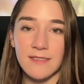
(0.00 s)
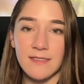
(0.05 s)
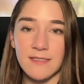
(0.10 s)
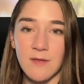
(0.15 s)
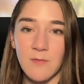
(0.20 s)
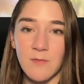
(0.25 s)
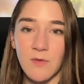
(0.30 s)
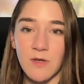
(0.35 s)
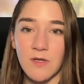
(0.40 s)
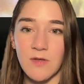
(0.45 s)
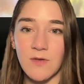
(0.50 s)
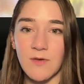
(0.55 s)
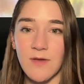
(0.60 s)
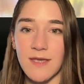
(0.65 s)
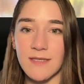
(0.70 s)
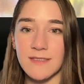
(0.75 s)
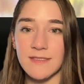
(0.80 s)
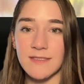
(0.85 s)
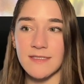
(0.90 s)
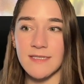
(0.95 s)
as someone
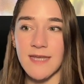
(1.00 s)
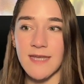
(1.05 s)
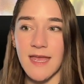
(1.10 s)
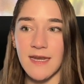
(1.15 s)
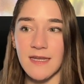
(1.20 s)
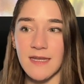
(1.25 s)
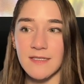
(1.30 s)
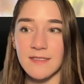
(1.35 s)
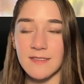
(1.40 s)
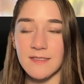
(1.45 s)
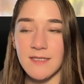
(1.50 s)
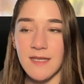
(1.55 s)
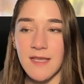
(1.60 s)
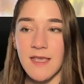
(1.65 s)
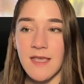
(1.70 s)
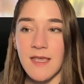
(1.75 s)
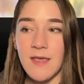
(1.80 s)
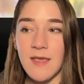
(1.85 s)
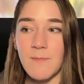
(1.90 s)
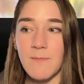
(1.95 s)
who has status,
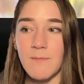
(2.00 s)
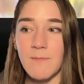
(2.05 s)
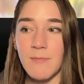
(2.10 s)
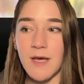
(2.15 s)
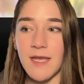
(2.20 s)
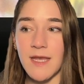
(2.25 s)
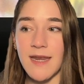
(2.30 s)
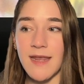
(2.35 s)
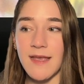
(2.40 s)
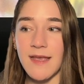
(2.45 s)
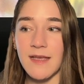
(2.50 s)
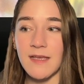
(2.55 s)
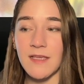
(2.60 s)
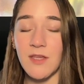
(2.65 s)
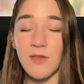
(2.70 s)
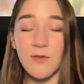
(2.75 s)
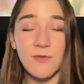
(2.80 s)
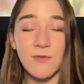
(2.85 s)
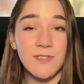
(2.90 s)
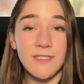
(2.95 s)
but
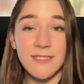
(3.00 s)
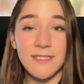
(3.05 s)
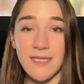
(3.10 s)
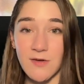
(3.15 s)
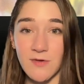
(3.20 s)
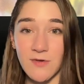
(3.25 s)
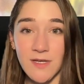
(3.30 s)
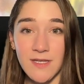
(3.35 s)
a huge